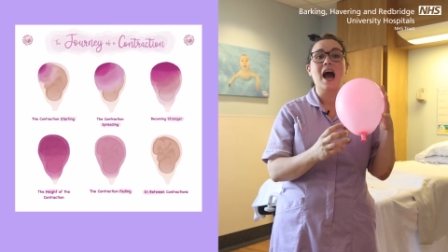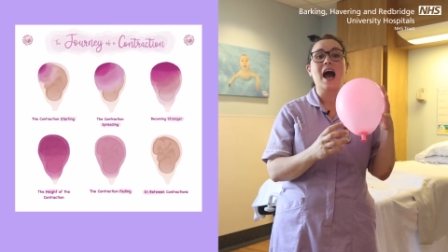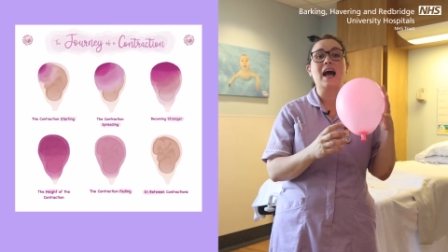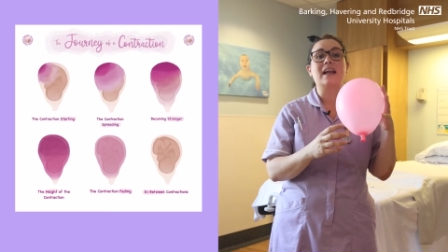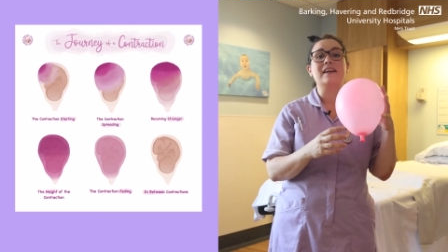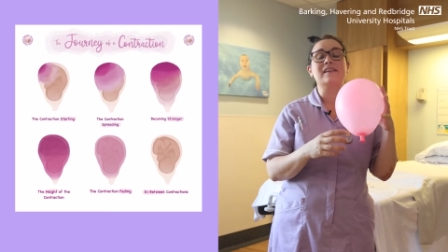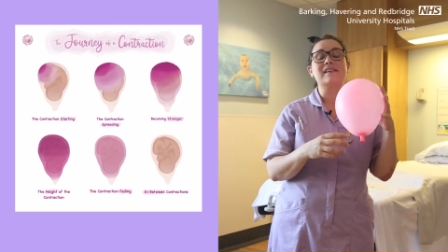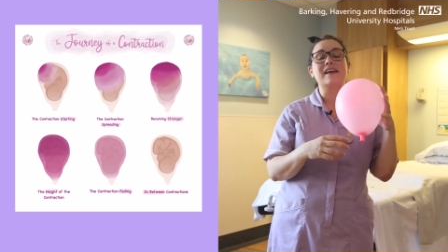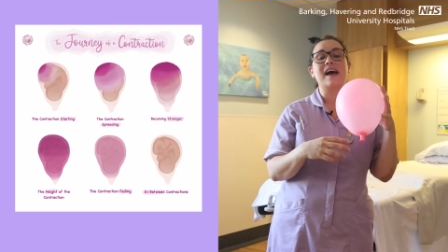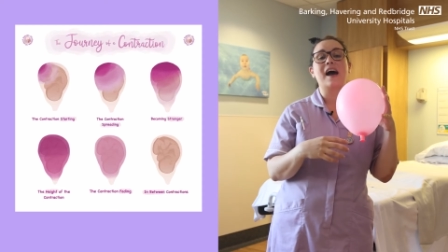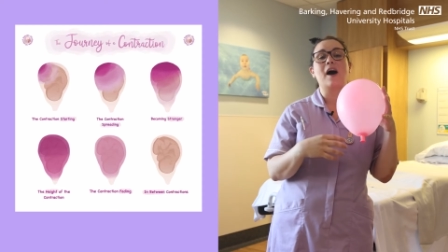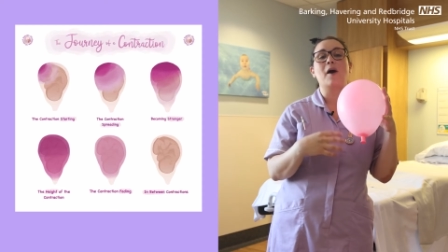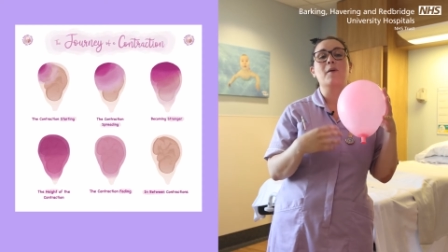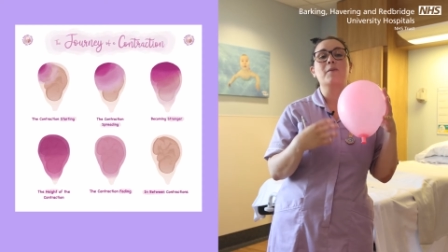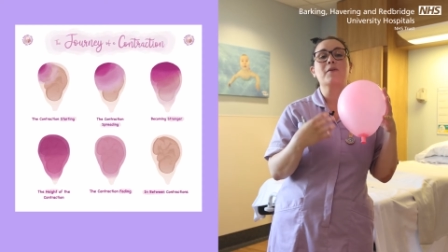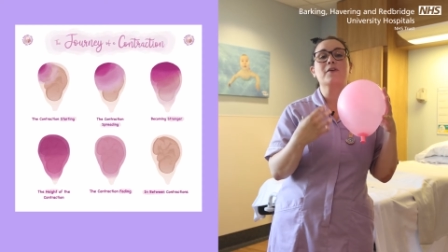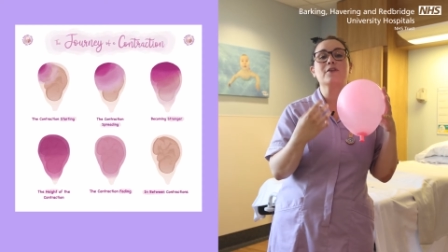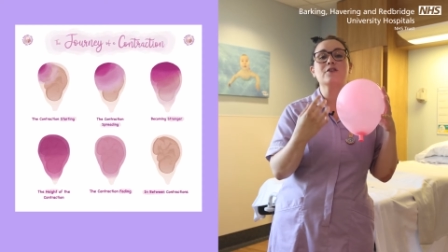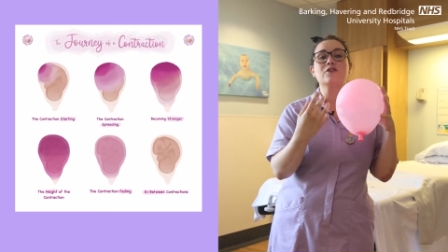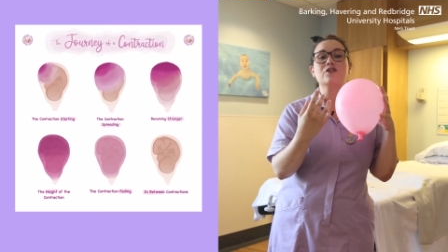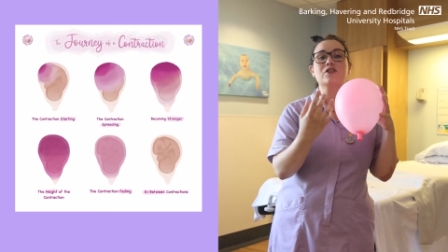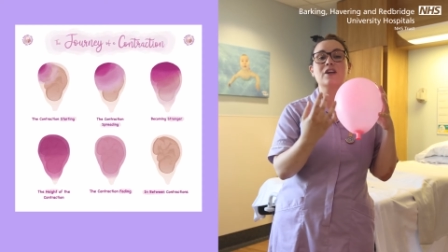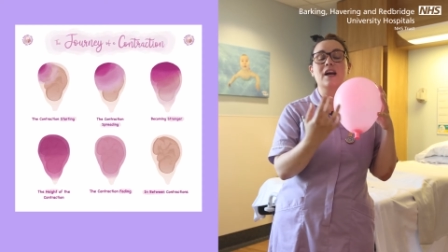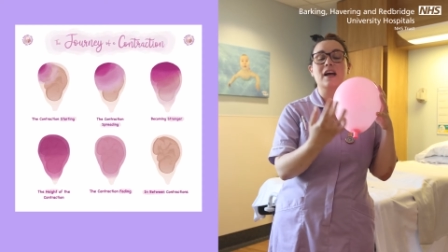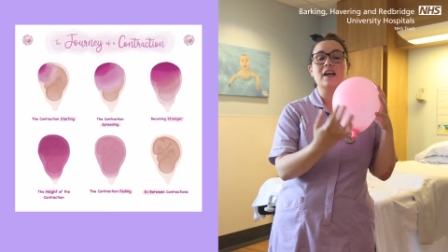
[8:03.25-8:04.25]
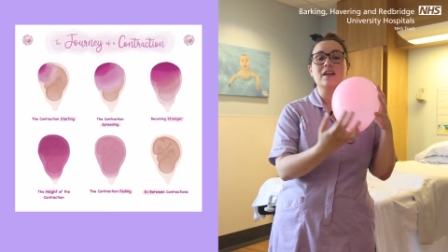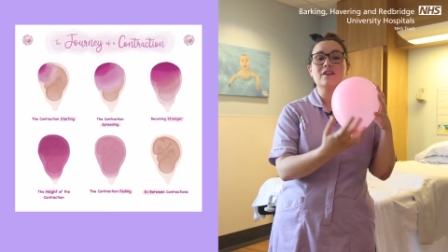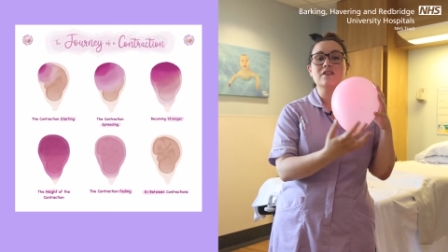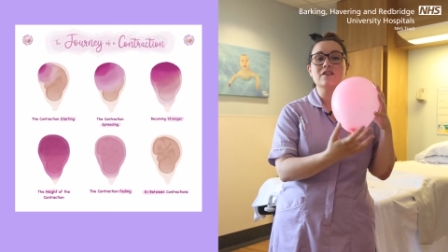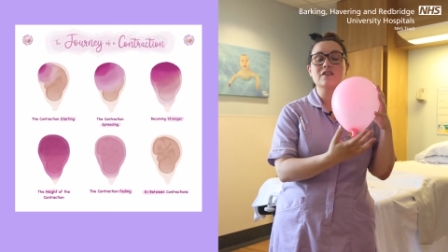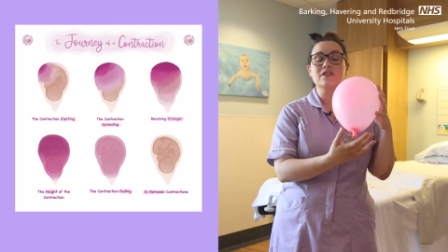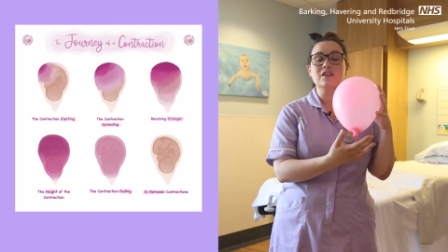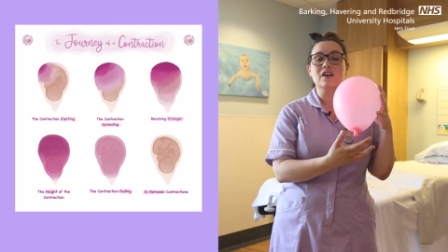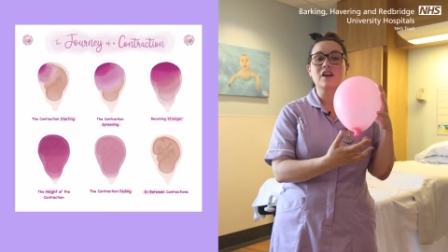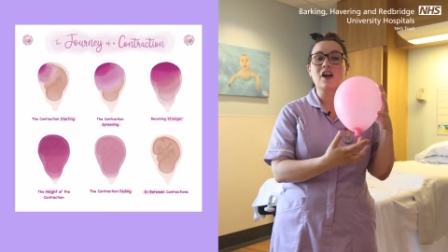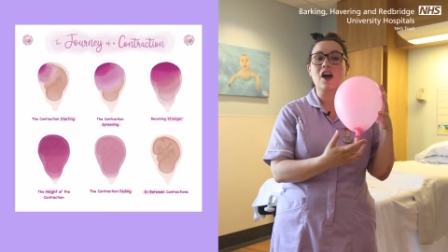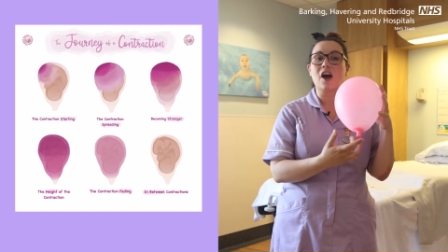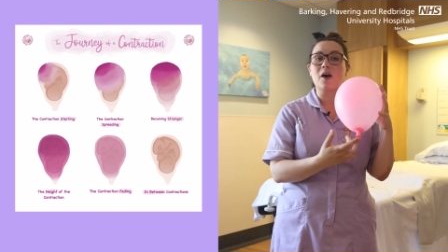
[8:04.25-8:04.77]
and to help those
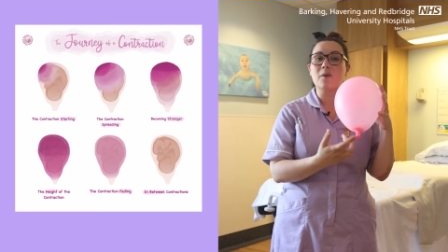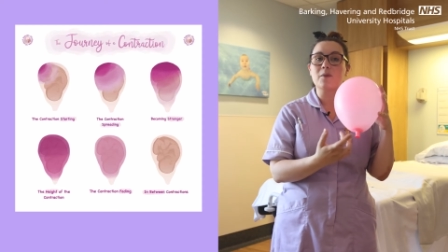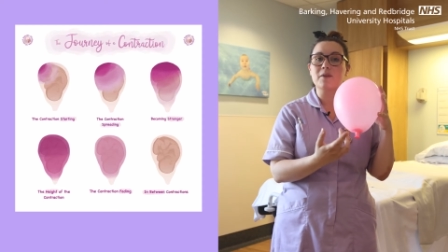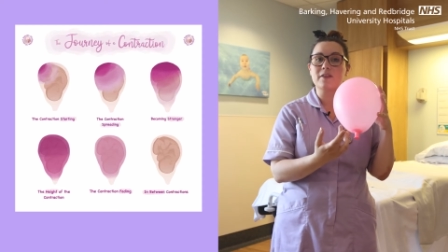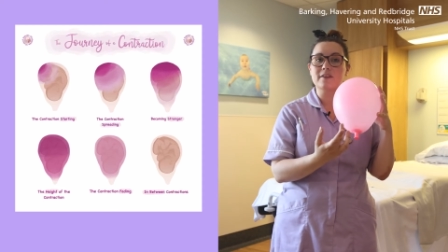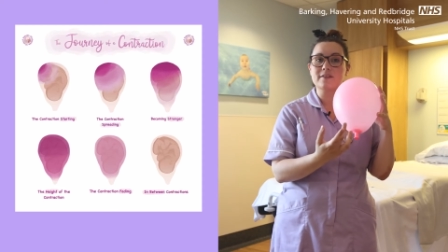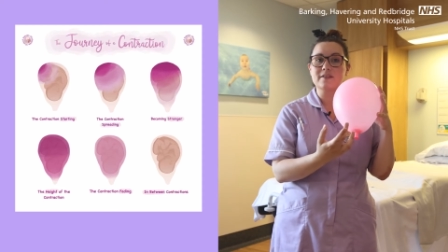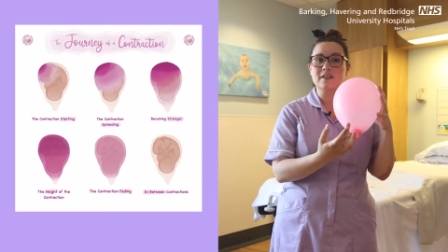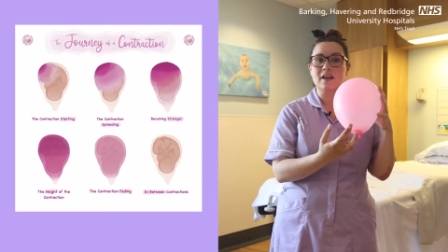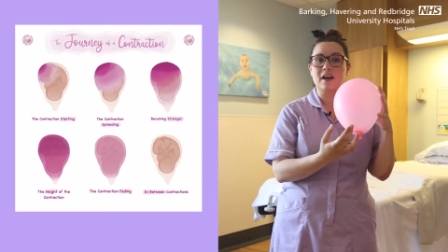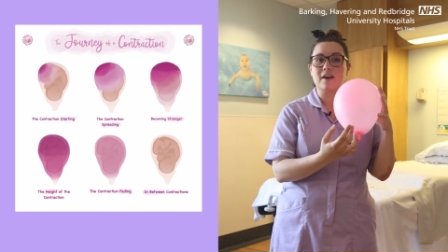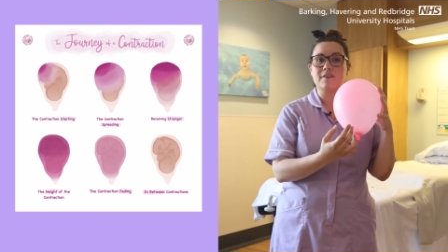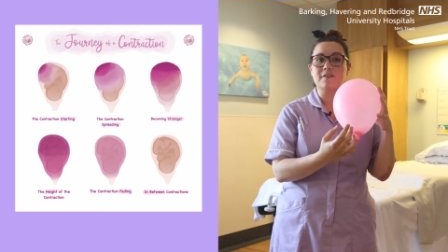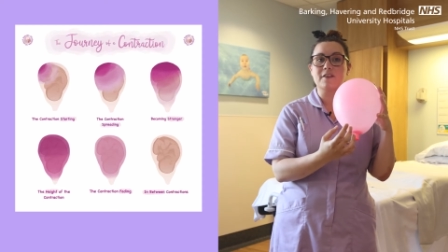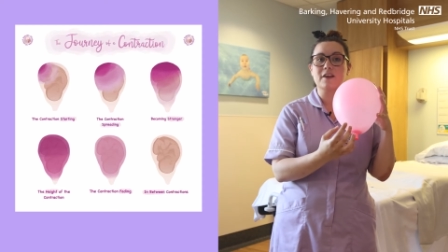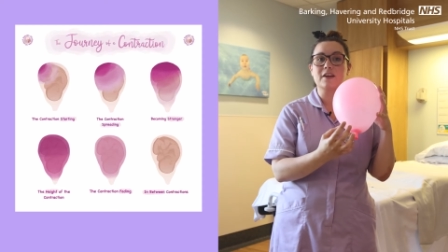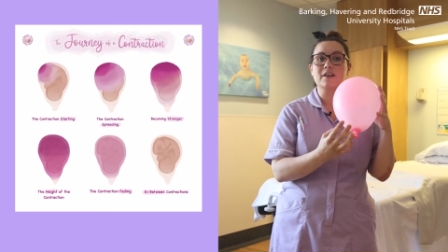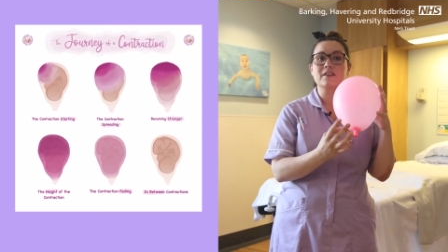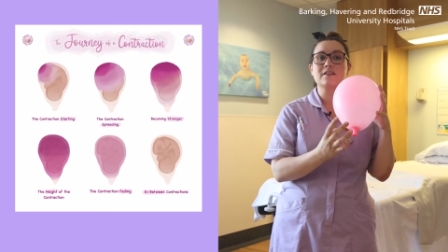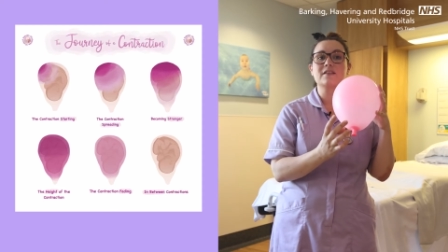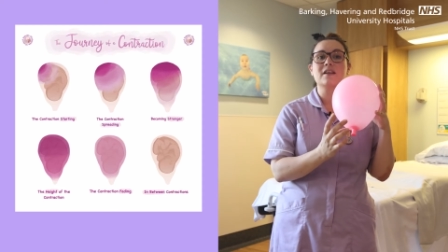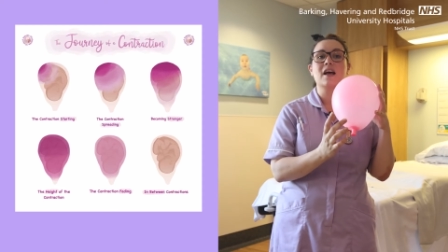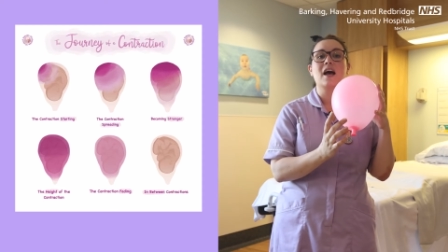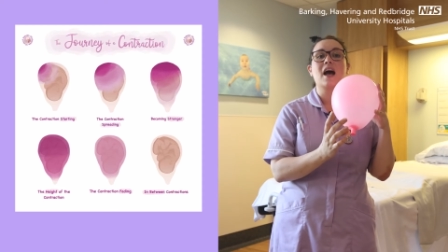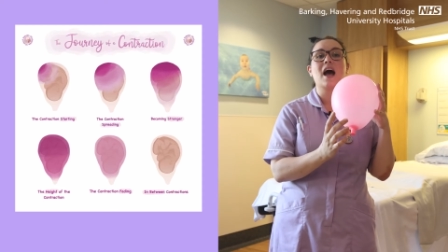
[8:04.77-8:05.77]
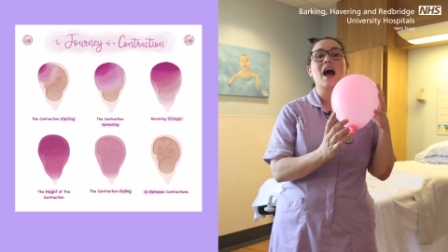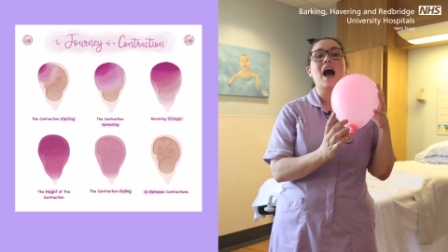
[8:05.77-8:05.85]
changes occur with the cervix